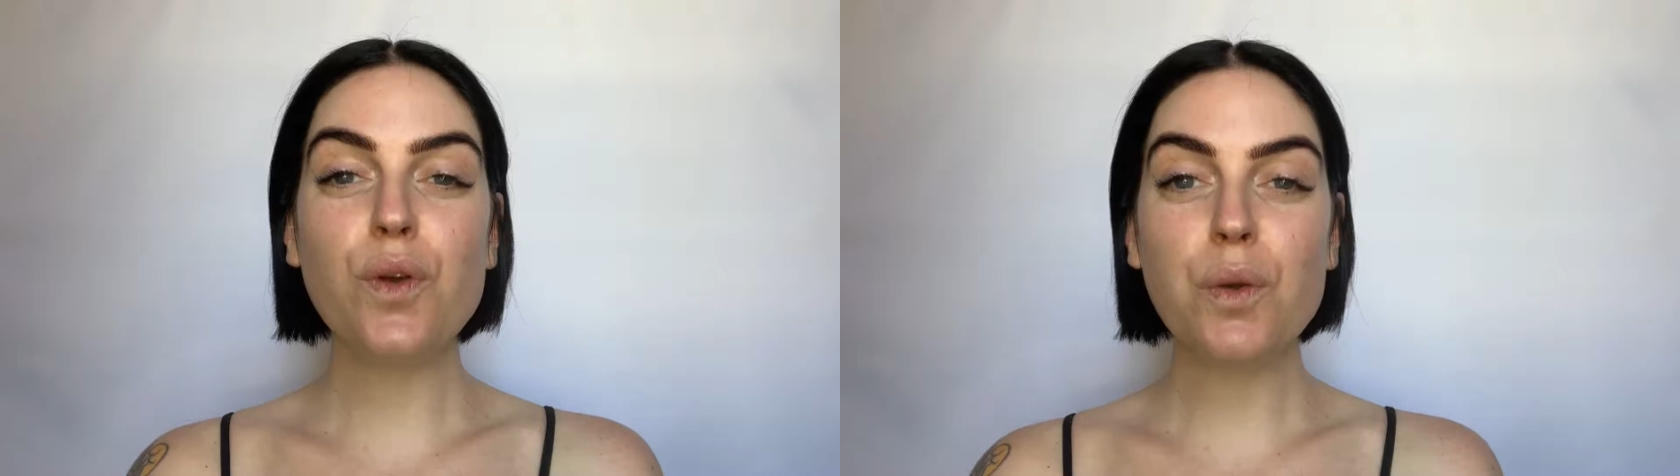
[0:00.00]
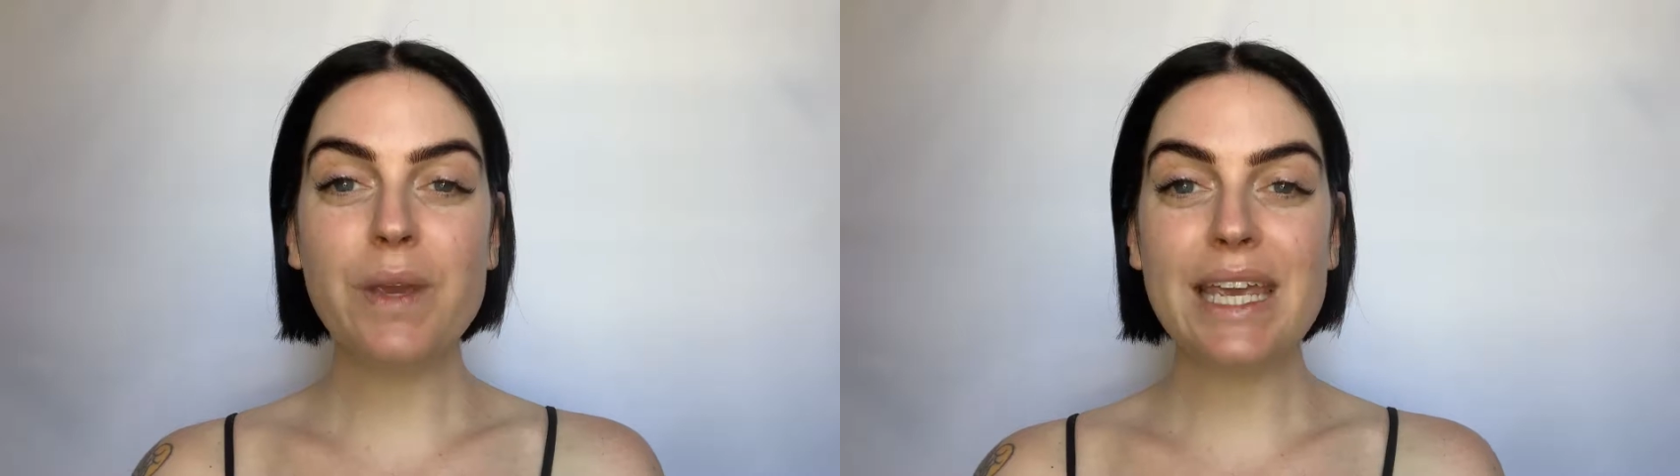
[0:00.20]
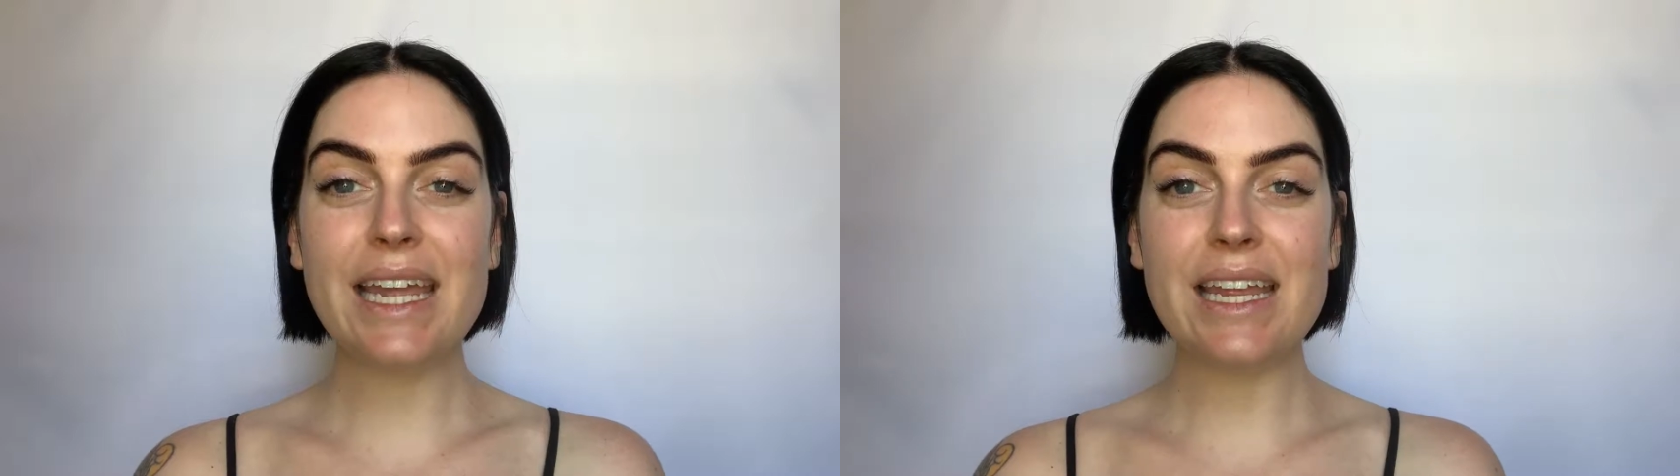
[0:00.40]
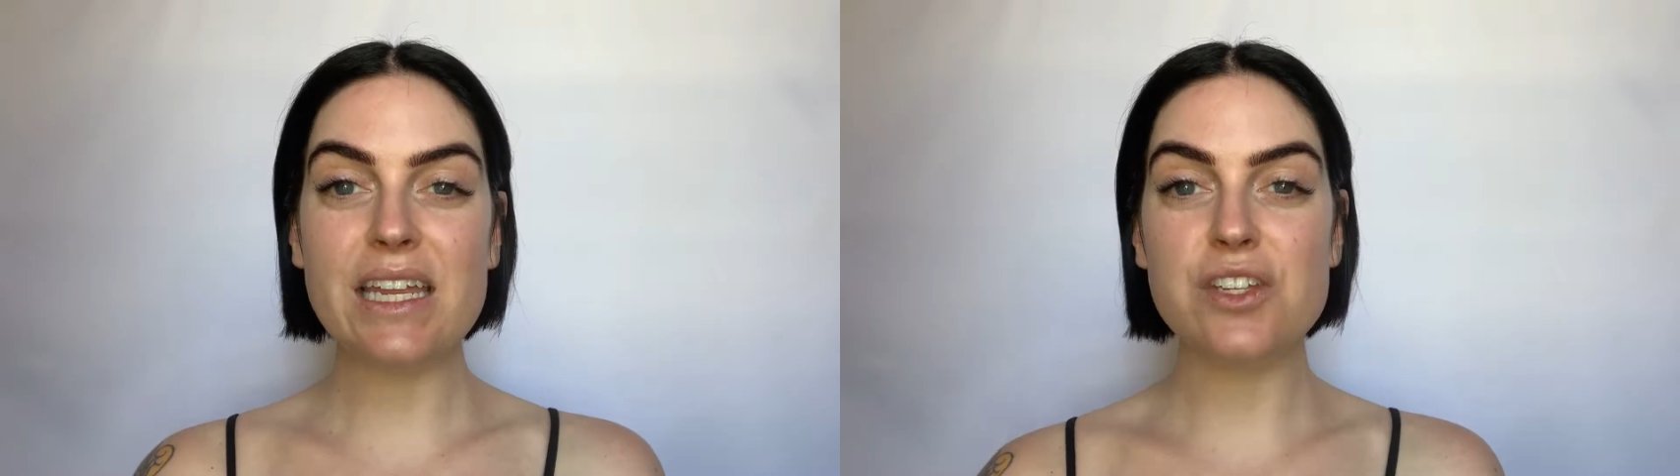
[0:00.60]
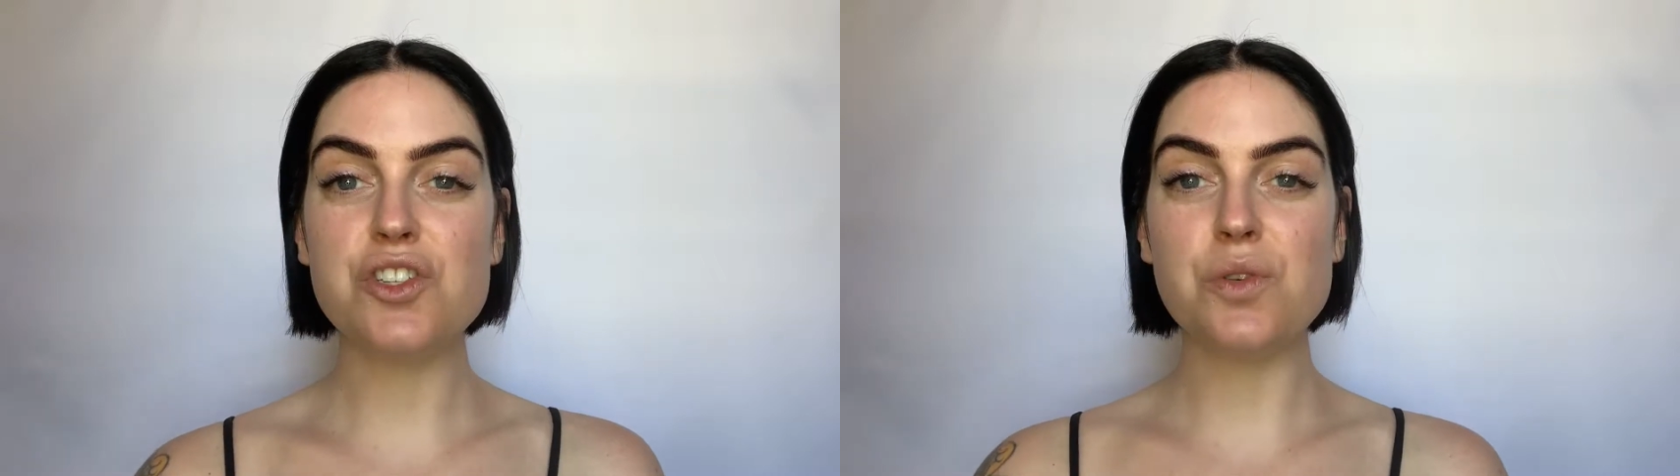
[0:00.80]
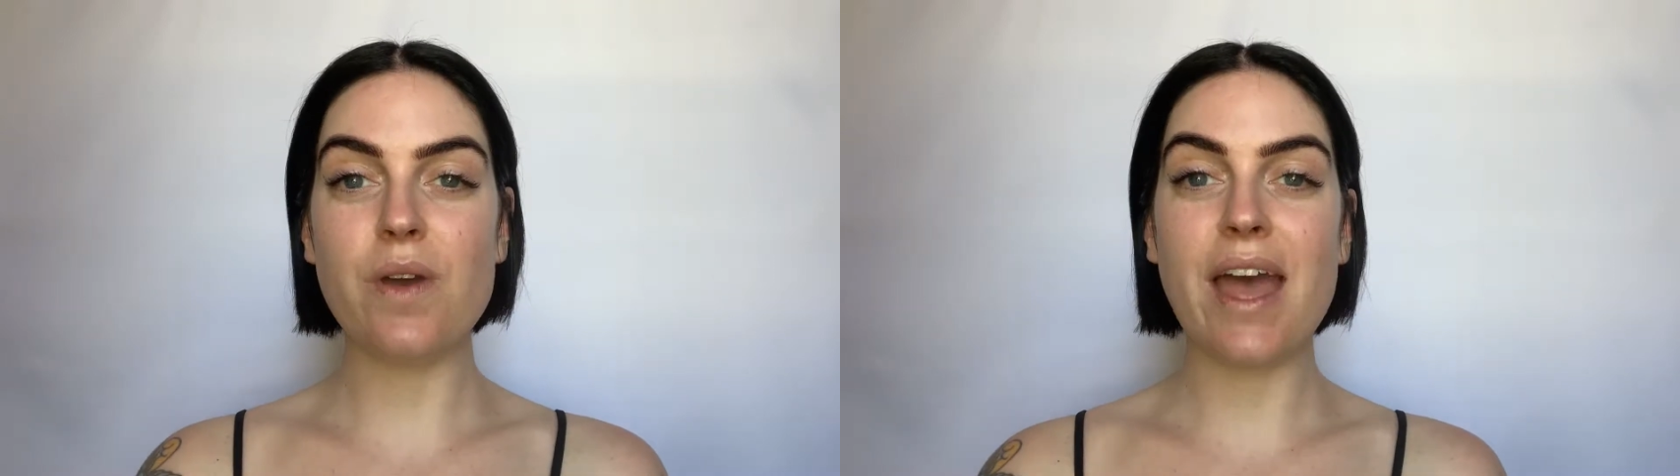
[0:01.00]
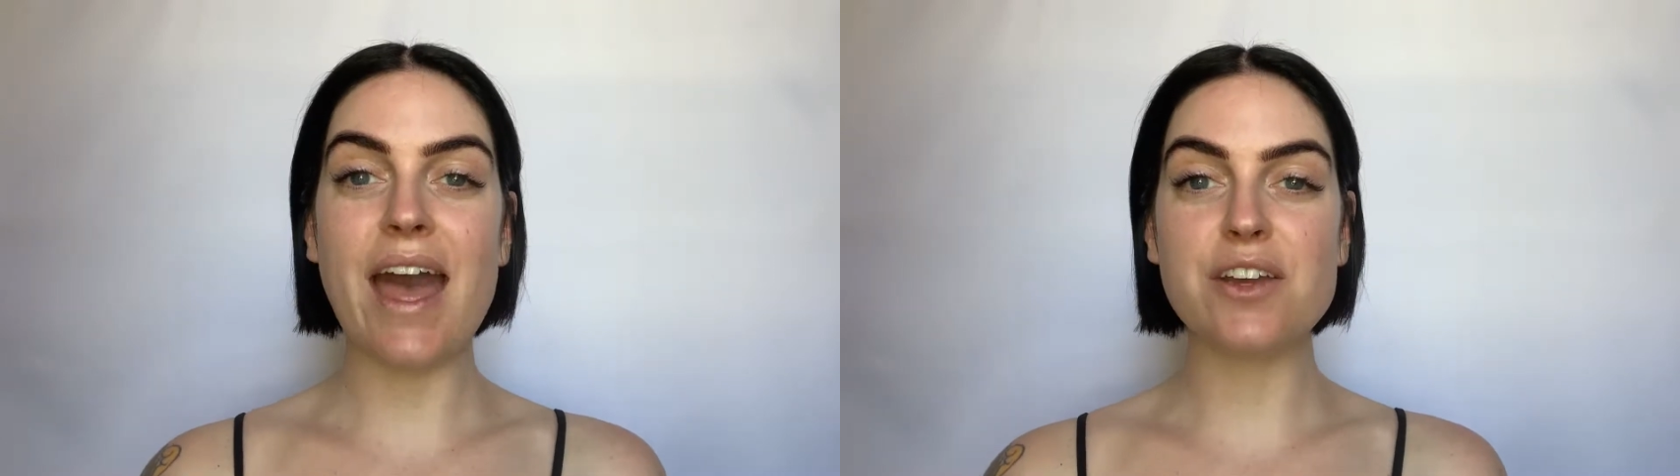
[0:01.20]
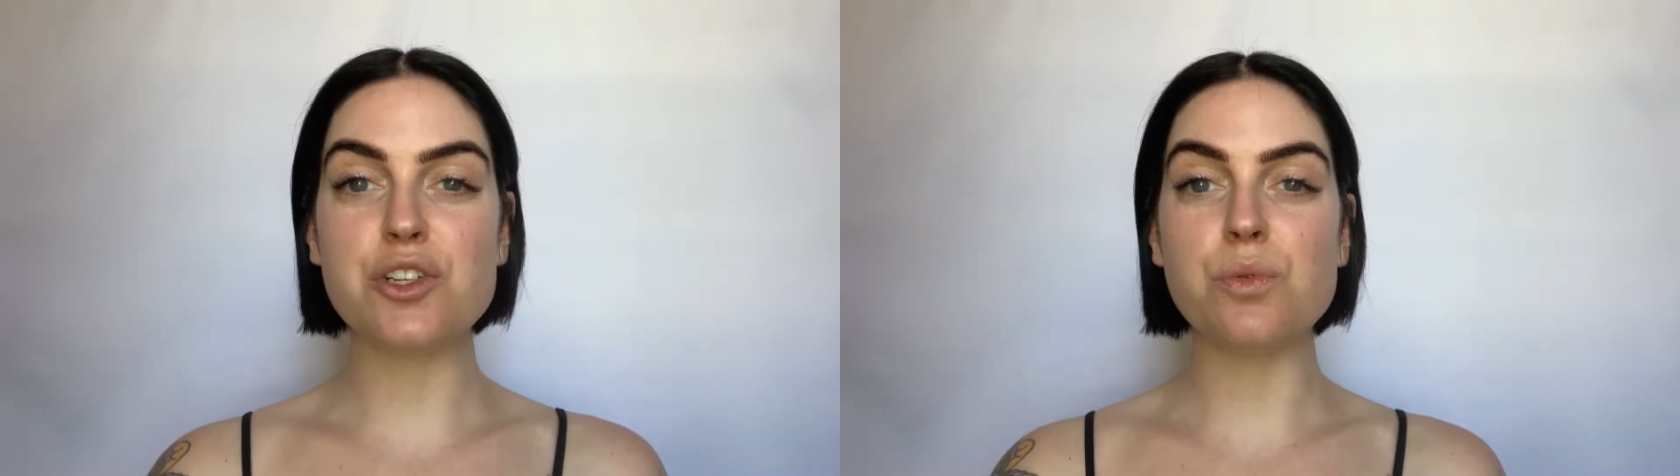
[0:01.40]
Before we get into
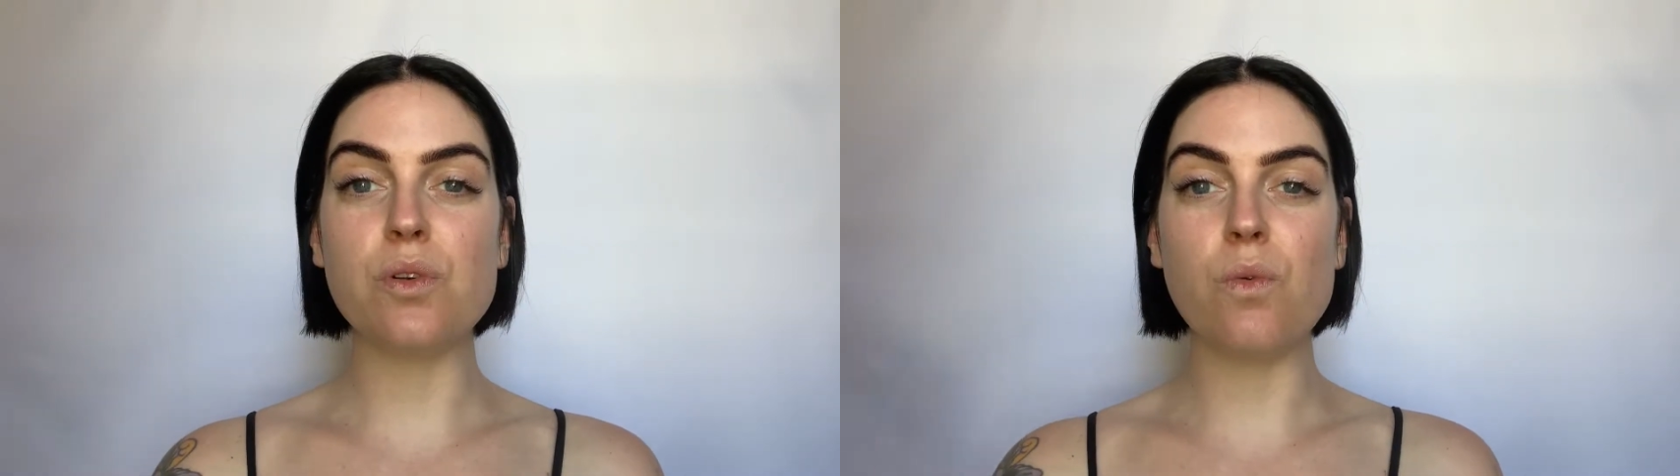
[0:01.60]
actual